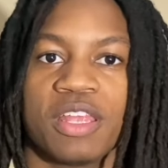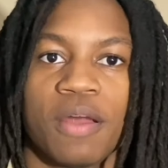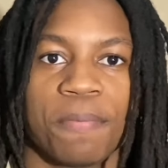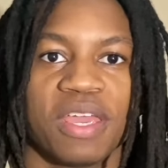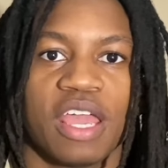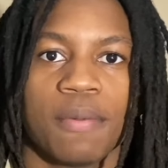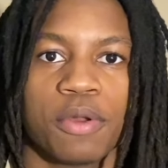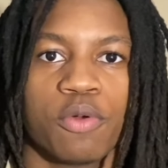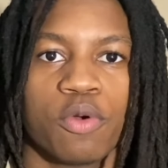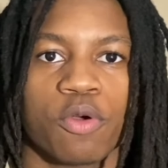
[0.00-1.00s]
ended up being able
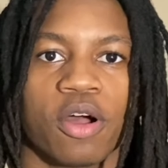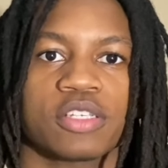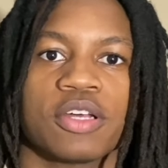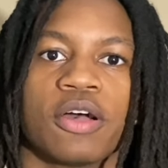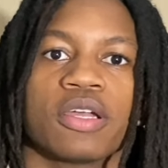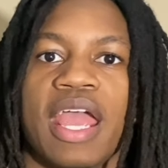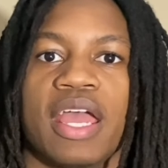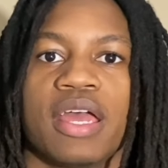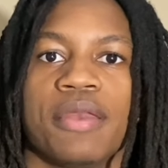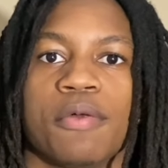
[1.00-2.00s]
to do a crosstalk,
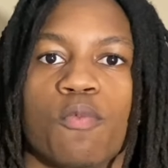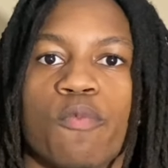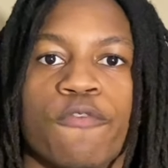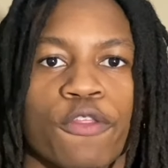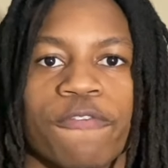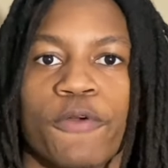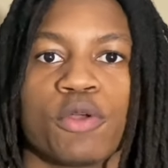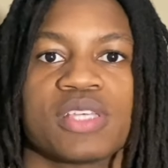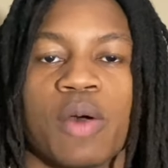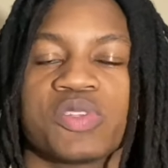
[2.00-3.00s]
and for the
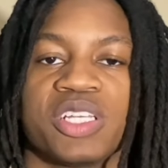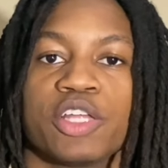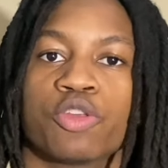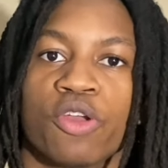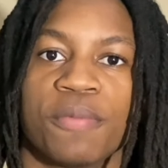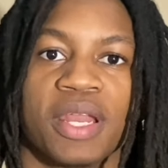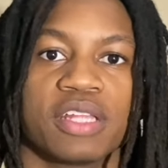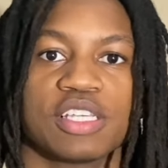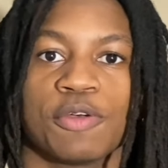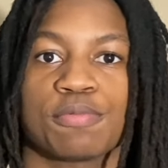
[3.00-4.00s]
first, I would say like 30
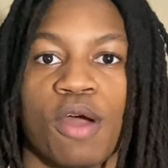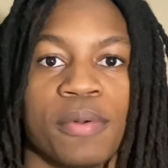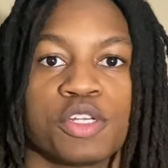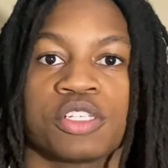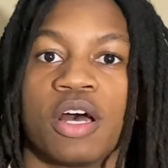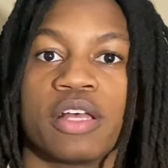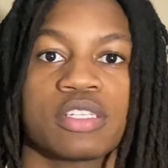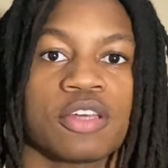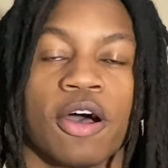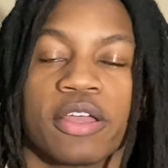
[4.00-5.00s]
minutes, it was probably just us
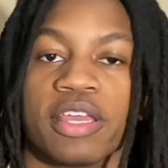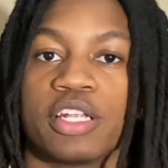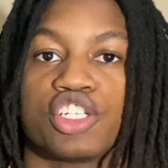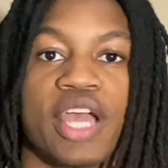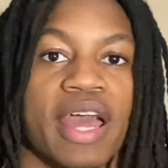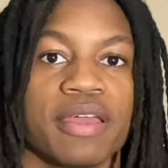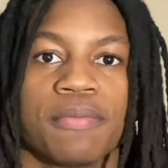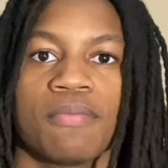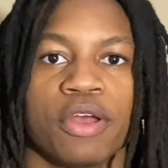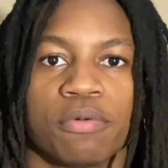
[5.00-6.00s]
talking and chatting,
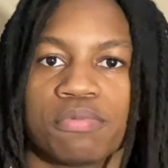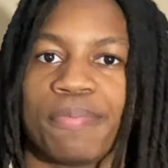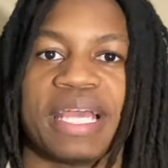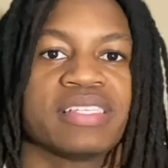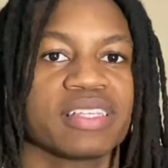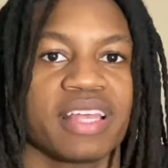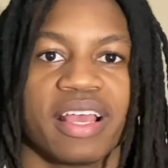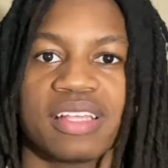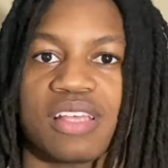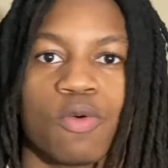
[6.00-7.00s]
you know, basic
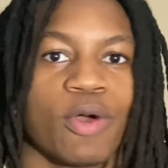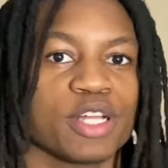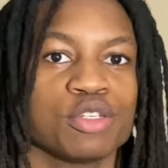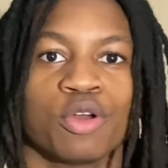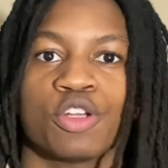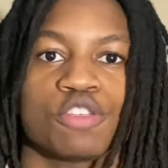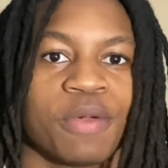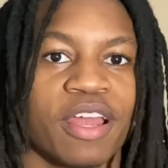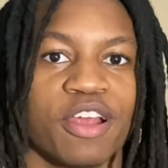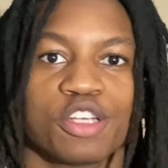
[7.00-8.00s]
things like why'd you learn
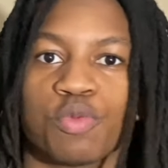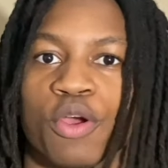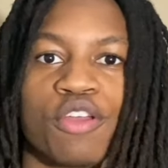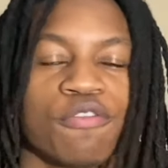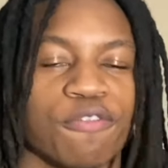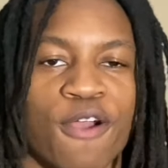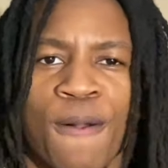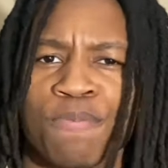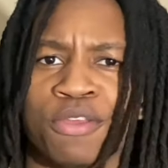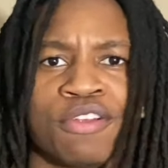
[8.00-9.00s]
Spanish, where are you
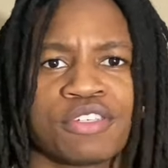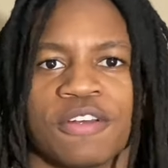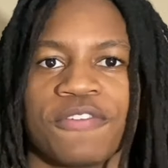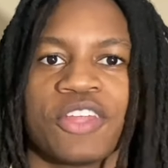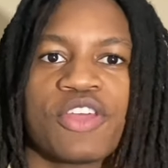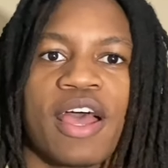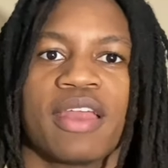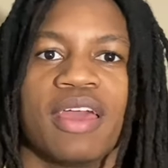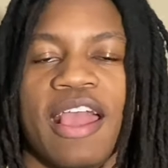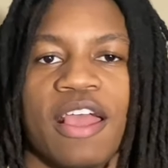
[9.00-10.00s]
from, you know, stuff like
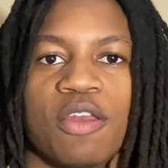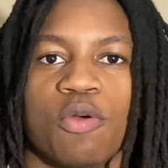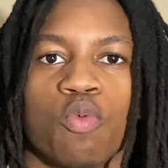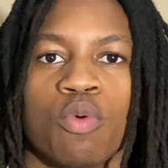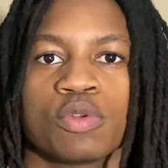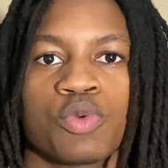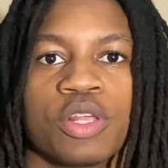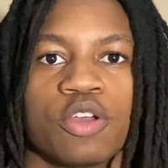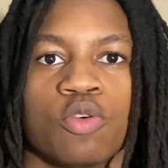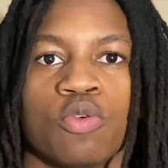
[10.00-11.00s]
that. And what was
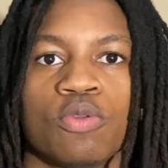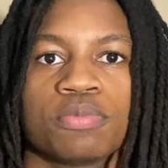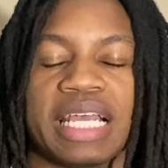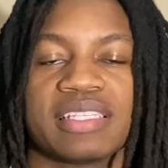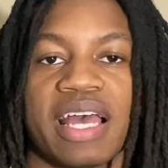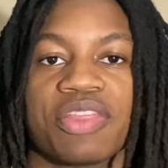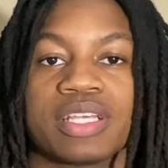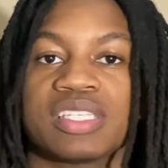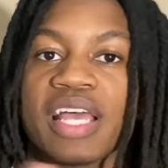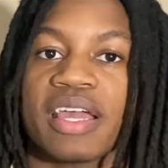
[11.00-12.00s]
really cool is that the
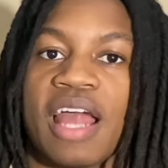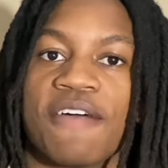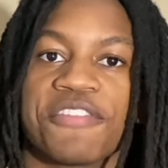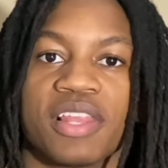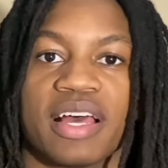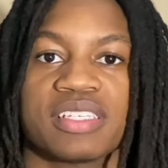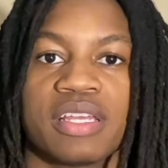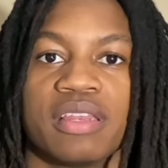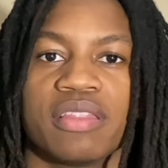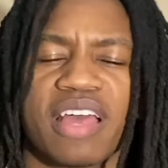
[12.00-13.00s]
second half of the
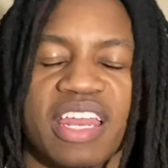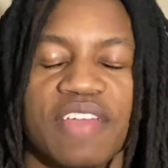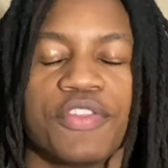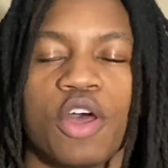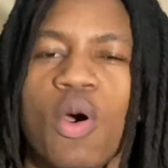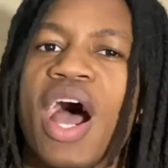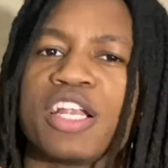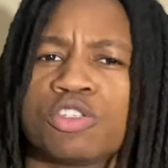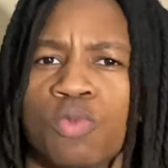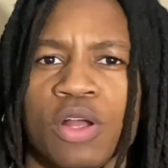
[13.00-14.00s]
lesson, that even though I
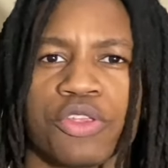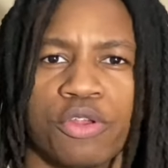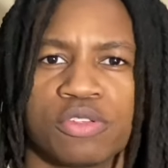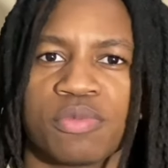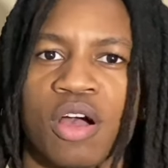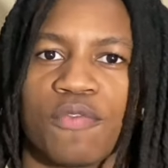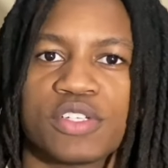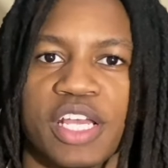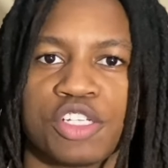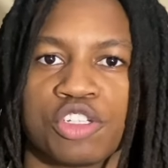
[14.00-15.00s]
just wanted to do some
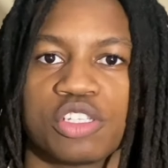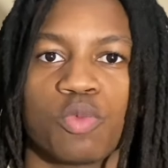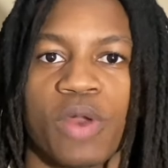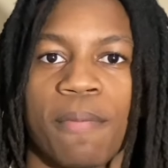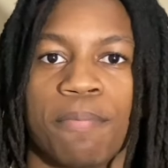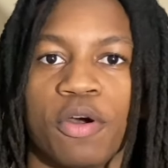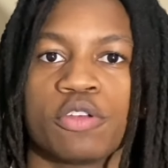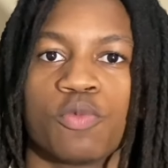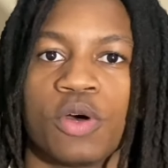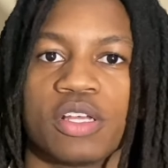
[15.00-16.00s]
conversations, what I
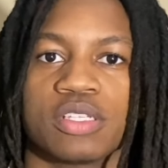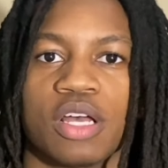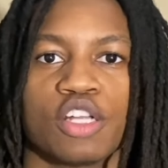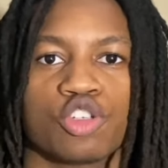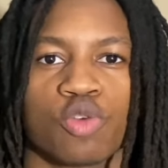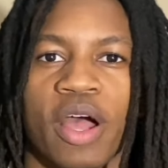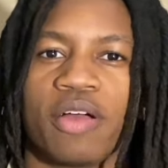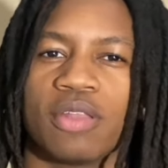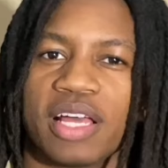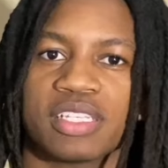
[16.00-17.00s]
booked was a
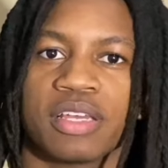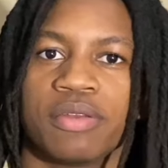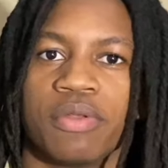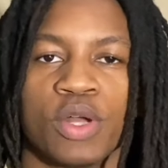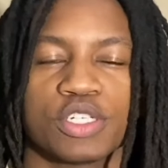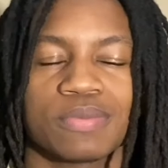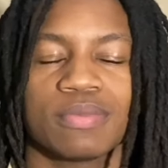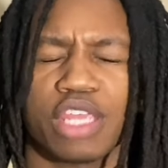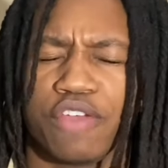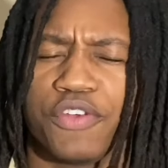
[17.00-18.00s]
trial lesson, which
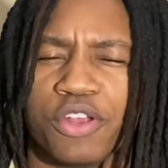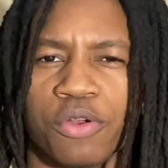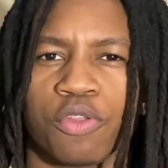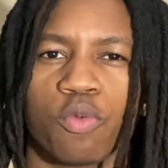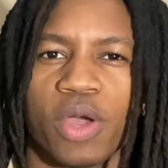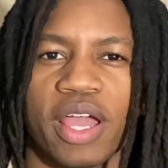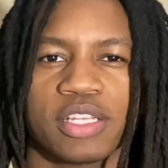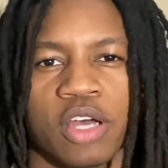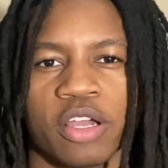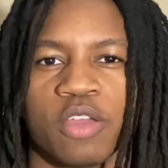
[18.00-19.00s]
if you don't know the way
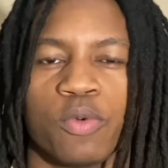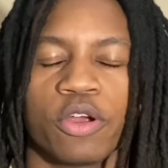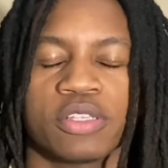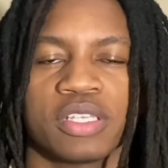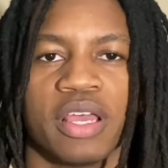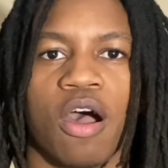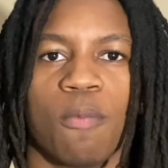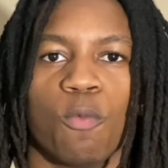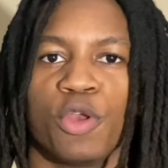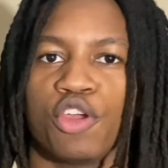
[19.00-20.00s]
Italki works,
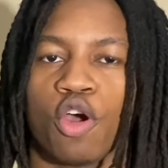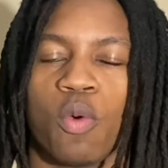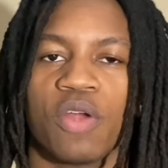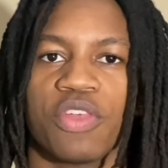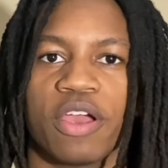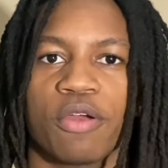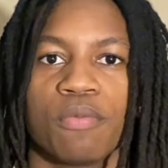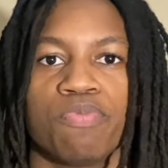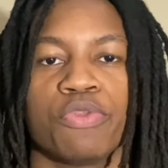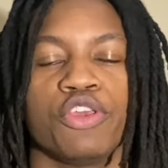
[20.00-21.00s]
when you go on there,
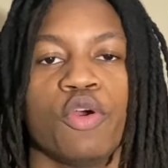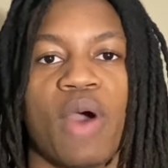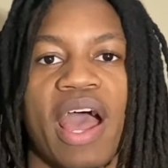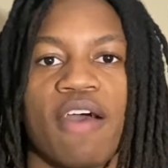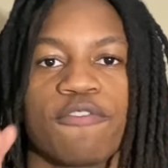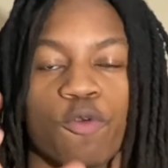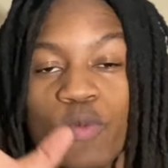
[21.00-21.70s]
you'll have